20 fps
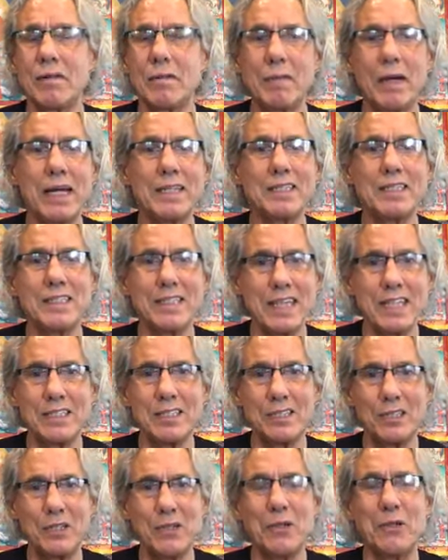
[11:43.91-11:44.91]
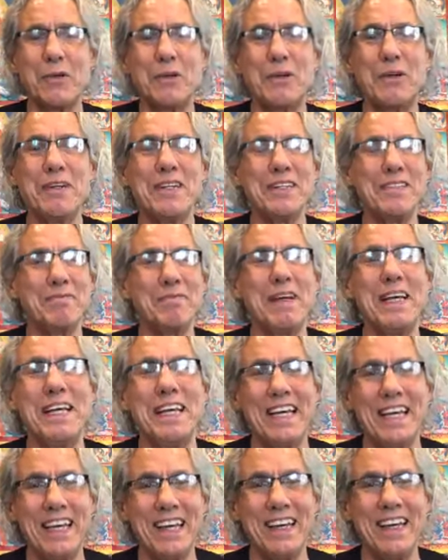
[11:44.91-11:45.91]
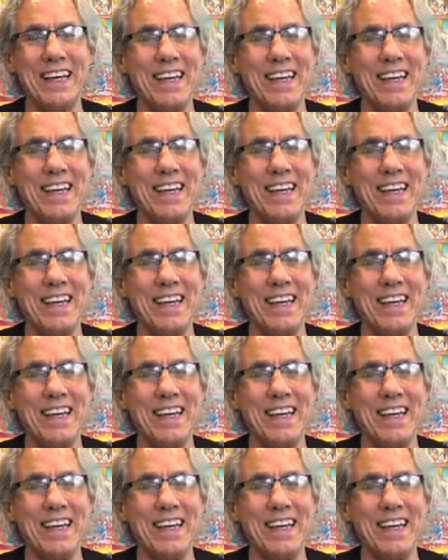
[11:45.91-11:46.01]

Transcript: Imagine that's you, me.